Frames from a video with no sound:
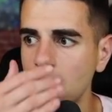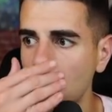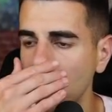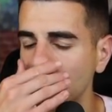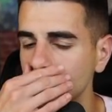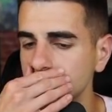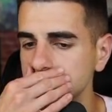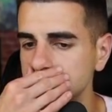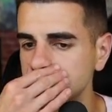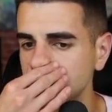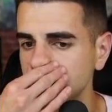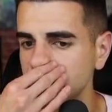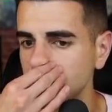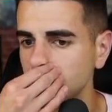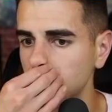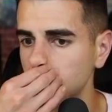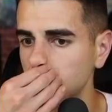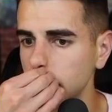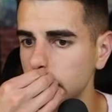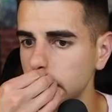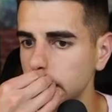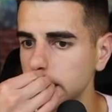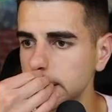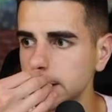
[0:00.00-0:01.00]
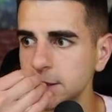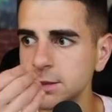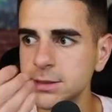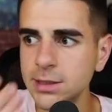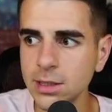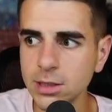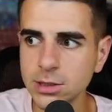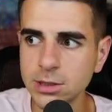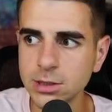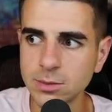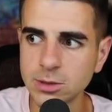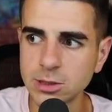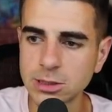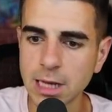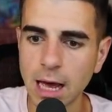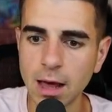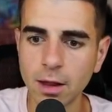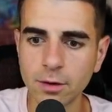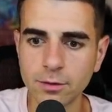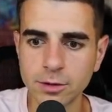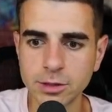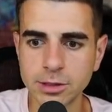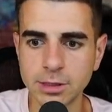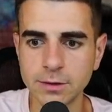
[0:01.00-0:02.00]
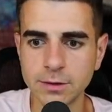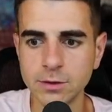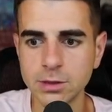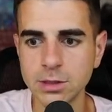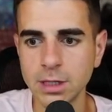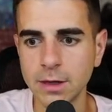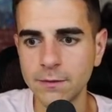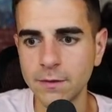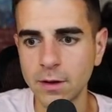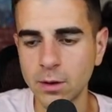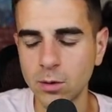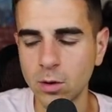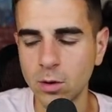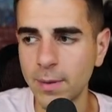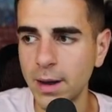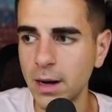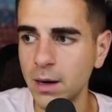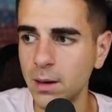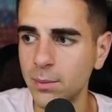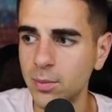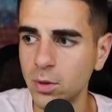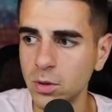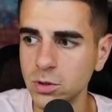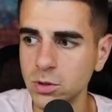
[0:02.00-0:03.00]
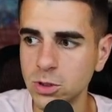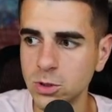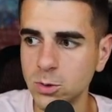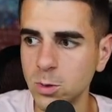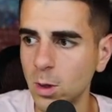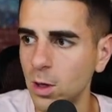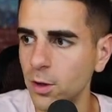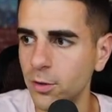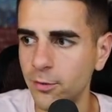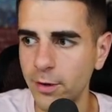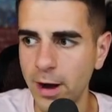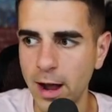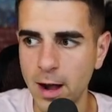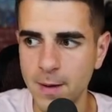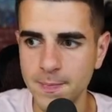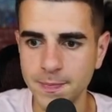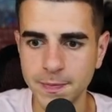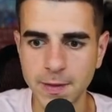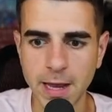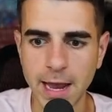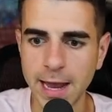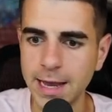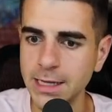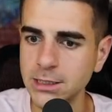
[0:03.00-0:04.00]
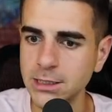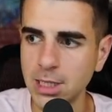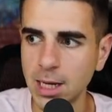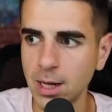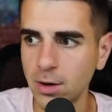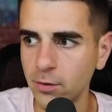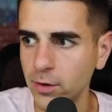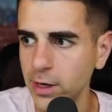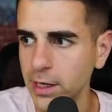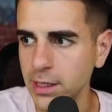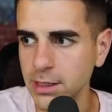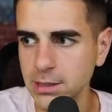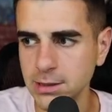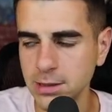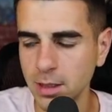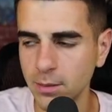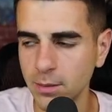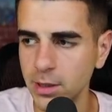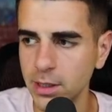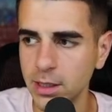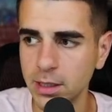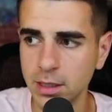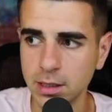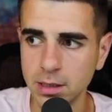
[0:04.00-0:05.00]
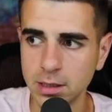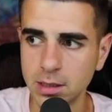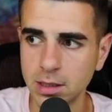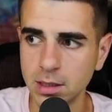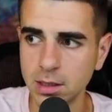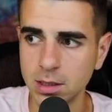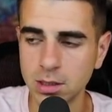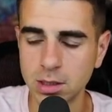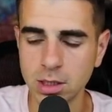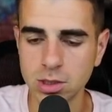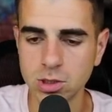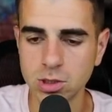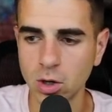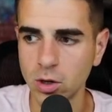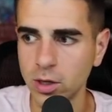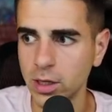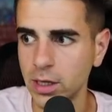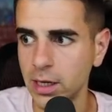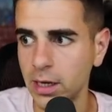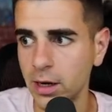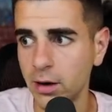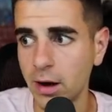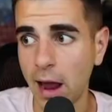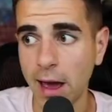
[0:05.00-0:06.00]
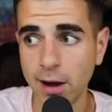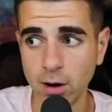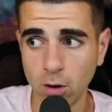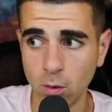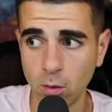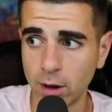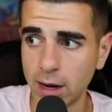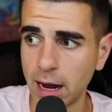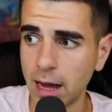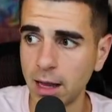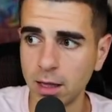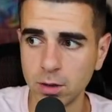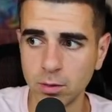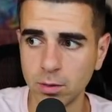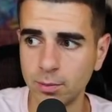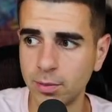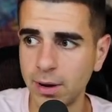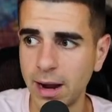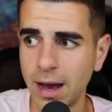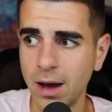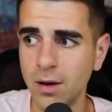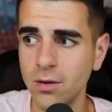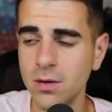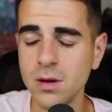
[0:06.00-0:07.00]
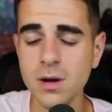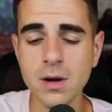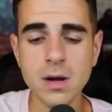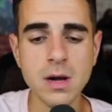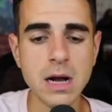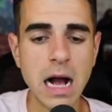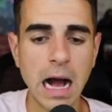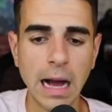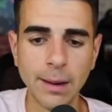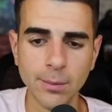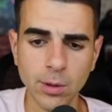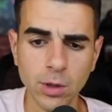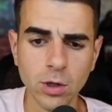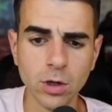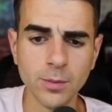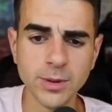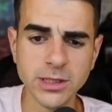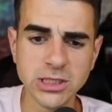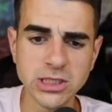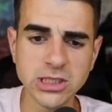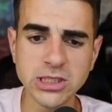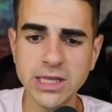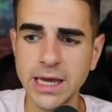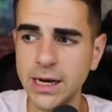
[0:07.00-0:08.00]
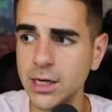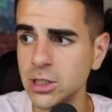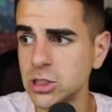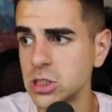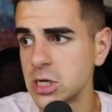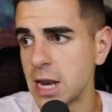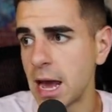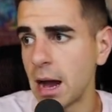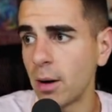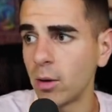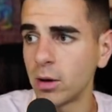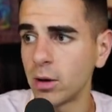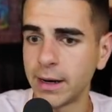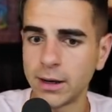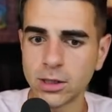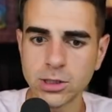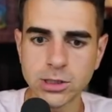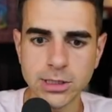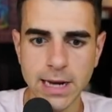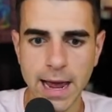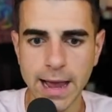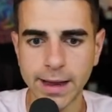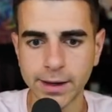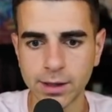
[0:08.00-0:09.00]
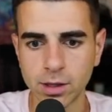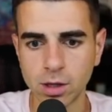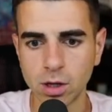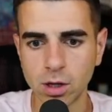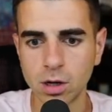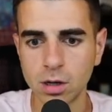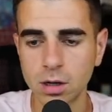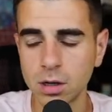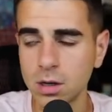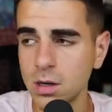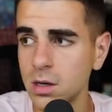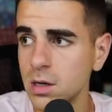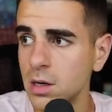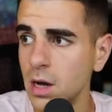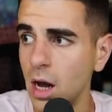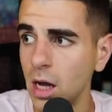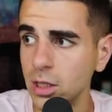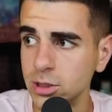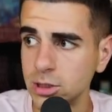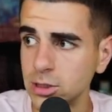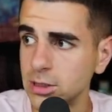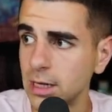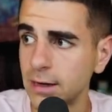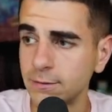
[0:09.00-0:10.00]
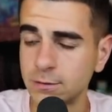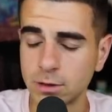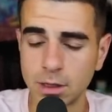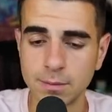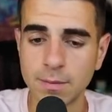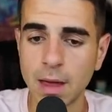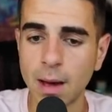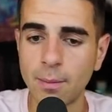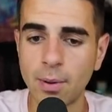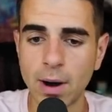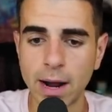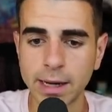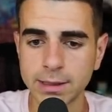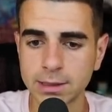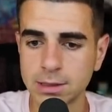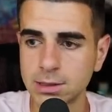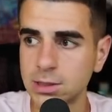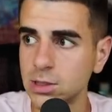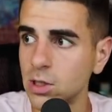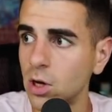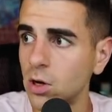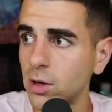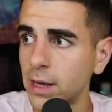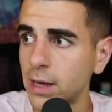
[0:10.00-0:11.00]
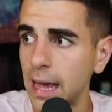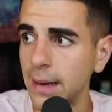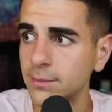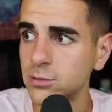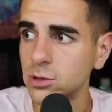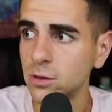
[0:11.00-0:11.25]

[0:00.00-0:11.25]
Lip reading: receiver. There's still some solid receivers left. Like, we're about to approach the 12th round. A.J. Green is somebody to target here. I don't want Hollywood Brown. I'm a little bit skittish now on Nelson Aguilar. Just after him not practicing all camp